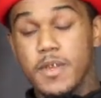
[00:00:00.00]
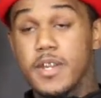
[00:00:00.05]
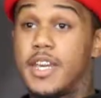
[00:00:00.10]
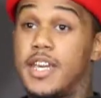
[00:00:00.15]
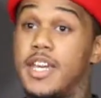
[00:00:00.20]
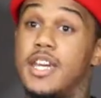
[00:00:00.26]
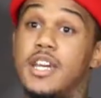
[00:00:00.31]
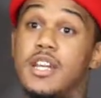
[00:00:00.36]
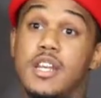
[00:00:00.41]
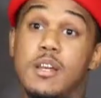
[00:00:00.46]

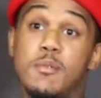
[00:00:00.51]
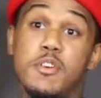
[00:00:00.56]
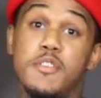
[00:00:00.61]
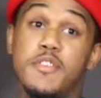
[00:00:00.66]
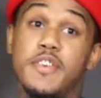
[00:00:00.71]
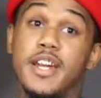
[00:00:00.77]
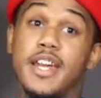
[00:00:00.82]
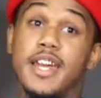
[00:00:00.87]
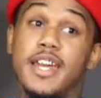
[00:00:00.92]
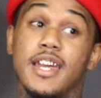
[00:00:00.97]
Yeah, that
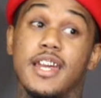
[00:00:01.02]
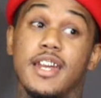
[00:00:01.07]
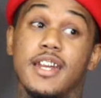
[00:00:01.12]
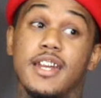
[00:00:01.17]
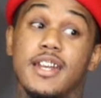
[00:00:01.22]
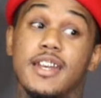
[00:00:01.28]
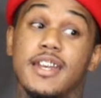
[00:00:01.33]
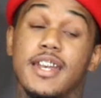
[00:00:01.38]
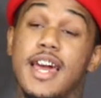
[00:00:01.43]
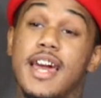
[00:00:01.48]
motherfucker at
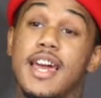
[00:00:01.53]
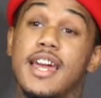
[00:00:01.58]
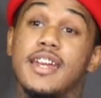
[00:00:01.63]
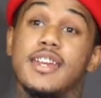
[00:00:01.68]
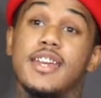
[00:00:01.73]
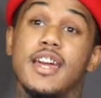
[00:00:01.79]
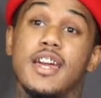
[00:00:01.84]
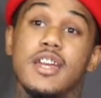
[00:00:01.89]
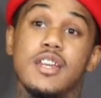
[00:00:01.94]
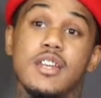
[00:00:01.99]

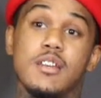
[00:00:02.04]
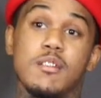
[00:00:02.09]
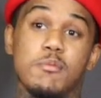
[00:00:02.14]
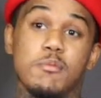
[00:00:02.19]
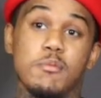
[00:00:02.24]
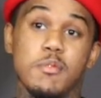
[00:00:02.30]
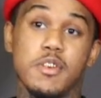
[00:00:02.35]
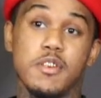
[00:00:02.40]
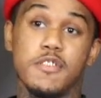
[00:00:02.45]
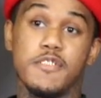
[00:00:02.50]
9K
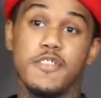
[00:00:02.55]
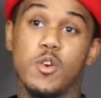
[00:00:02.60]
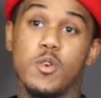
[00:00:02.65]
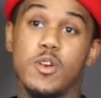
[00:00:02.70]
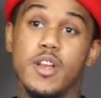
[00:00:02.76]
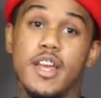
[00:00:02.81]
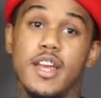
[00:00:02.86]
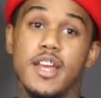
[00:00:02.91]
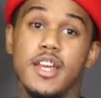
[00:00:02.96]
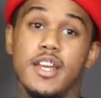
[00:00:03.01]
in 4
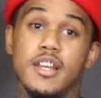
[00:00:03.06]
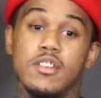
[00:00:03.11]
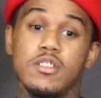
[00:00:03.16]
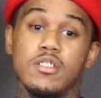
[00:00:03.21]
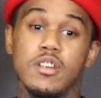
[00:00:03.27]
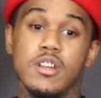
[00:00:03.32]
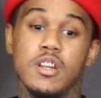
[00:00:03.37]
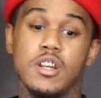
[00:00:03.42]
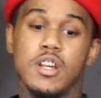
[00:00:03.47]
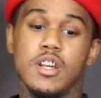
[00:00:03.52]
days.
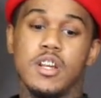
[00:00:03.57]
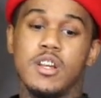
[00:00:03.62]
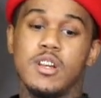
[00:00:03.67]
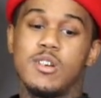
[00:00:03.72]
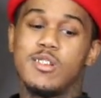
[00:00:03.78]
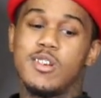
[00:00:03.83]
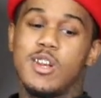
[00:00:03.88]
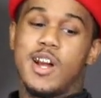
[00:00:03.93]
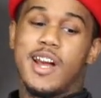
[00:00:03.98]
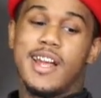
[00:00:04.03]

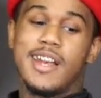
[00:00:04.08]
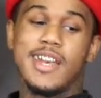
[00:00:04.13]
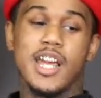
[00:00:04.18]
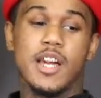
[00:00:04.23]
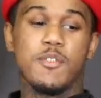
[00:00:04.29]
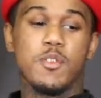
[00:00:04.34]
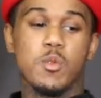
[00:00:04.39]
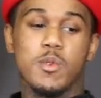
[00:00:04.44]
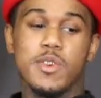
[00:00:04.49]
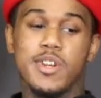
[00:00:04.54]
You know, I
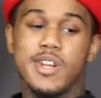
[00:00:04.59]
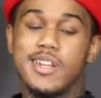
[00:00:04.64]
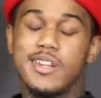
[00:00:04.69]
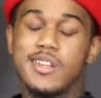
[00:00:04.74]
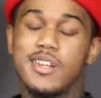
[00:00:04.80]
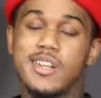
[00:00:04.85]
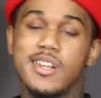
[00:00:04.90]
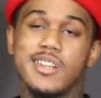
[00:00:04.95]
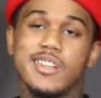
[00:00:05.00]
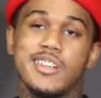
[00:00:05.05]
never really
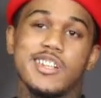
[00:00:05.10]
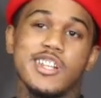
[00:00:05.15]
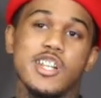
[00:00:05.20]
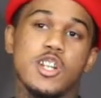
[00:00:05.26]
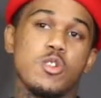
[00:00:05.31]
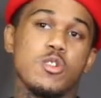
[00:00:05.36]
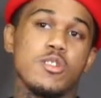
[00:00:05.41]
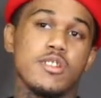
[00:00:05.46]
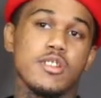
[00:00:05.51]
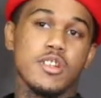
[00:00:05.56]
took it
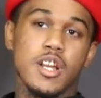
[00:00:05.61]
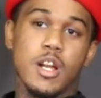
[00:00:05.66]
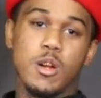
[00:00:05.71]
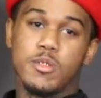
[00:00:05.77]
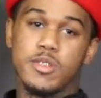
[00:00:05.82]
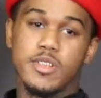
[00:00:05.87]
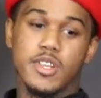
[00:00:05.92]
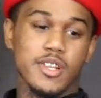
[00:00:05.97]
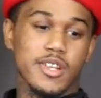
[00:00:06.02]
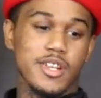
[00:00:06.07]
seriously. I
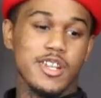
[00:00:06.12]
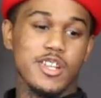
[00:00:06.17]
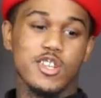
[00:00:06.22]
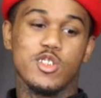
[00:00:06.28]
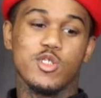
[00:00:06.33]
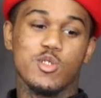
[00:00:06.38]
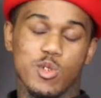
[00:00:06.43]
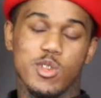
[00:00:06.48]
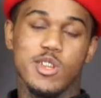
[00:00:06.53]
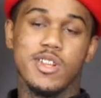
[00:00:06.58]
was in the
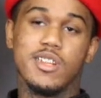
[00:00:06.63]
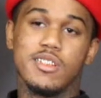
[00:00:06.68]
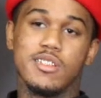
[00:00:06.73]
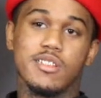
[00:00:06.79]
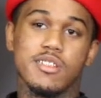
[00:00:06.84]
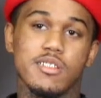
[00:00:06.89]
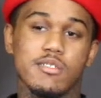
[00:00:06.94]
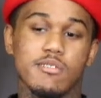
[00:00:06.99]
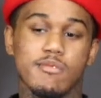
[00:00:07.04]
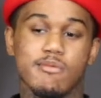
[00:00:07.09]

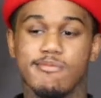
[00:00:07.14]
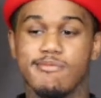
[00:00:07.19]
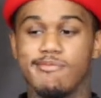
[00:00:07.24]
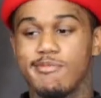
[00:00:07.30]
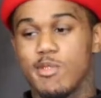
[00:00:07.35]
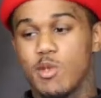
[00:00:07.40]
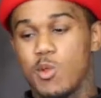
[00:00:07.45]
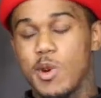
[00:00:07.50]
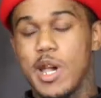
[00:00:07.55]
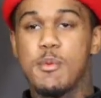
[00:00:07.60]
streets,
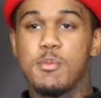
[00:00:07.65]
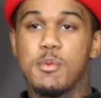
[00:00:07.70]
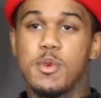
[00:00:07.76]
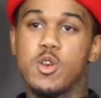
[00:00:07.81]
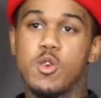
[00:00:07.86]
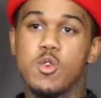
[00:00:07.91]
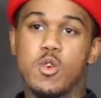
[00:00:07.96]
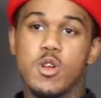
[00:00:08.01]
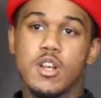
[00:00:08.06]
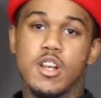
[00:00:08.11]
rapping
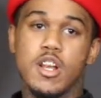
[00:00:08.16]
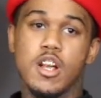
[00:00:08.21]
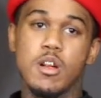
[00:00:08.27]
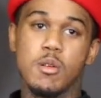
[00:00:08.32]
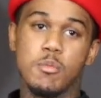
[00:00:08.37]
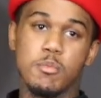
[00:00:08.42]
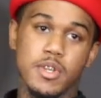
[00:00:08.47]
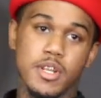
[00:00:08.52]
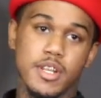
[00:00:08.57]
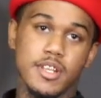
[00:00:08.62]
here and there,
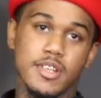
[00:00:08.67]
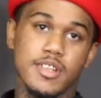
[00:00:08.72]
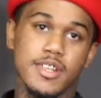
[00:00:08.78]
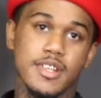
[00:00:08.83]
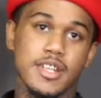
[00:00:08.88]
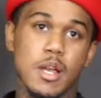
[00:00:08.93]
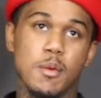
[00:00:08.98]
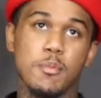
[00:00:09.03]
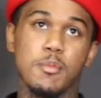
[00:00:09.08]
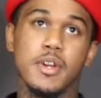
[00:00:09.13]
but
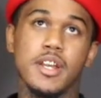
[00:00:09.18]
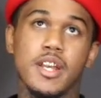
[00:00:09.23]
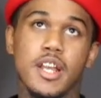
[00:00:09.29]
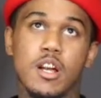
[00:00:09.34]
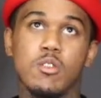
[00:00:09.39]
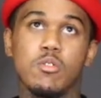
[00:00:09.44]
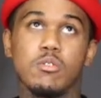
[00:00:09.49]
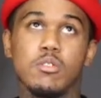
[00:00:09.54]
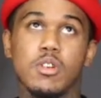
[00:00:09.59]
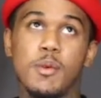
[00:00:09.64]
since I've been
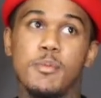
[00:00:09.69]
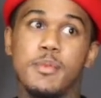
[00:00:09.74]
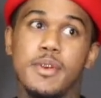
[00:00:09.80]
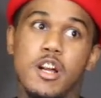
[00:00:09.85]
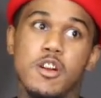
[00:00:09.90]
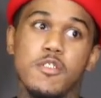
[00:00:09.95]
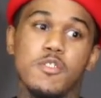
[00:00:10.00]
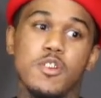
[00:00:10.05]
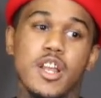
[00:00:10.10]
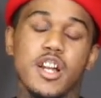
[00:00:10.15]
out
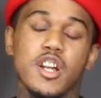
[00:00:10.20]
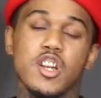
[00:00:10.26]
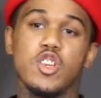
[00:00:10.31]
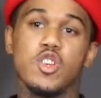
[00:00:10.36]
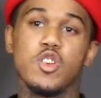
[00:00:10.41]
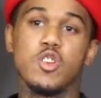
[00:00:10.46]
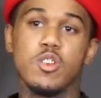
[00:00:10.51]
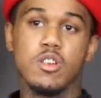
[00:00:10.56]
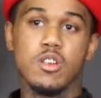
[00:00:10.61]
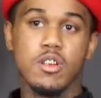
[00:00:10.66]
for like a
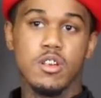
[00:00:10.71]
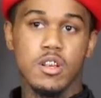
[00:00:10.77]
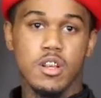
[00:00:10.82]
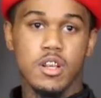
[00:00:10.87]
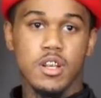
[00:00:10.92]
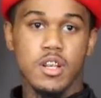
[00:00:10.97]
year,